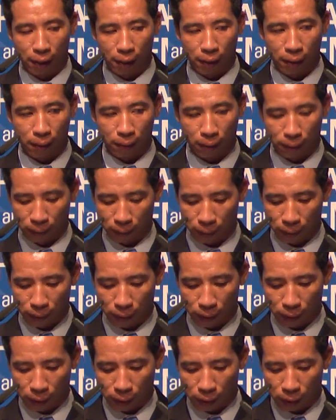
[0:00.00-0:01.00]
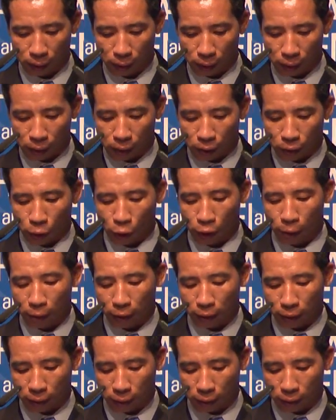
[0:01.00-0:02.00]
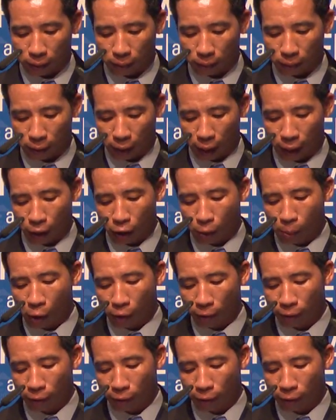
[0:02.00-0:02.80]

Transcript: Before I conclude, I feel